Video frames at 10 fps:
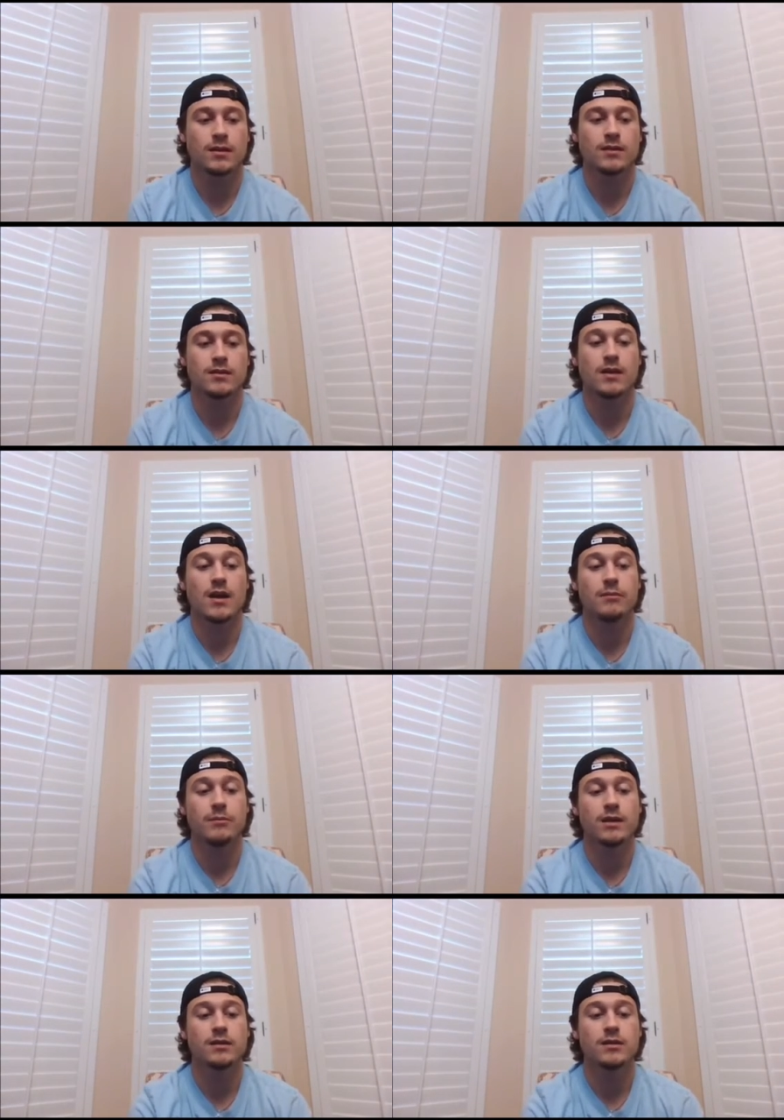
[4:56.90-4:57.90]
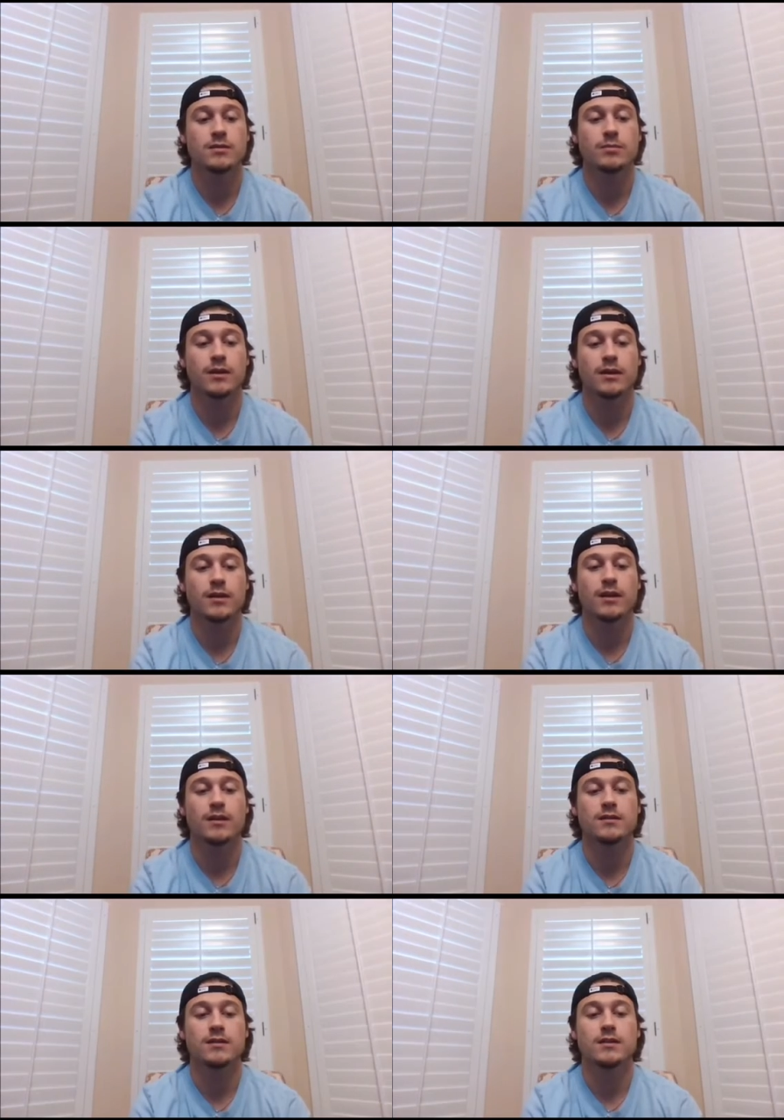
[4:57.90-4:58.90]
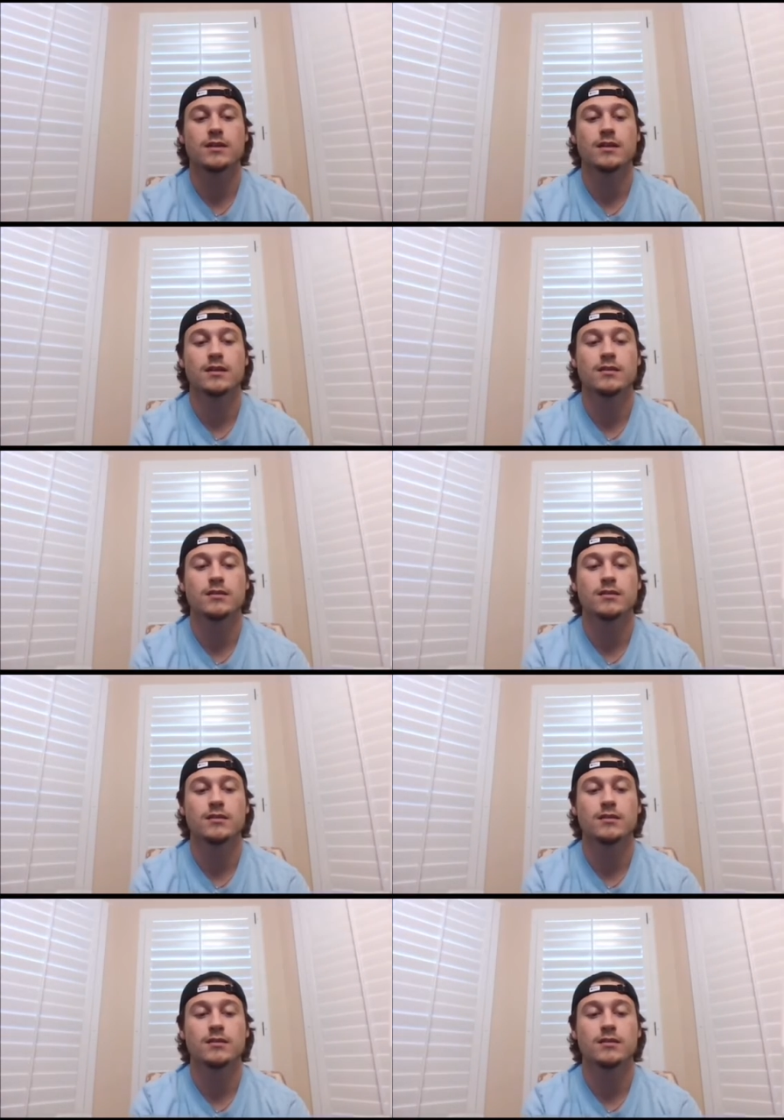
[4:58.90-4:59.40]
is not being displayed and is intended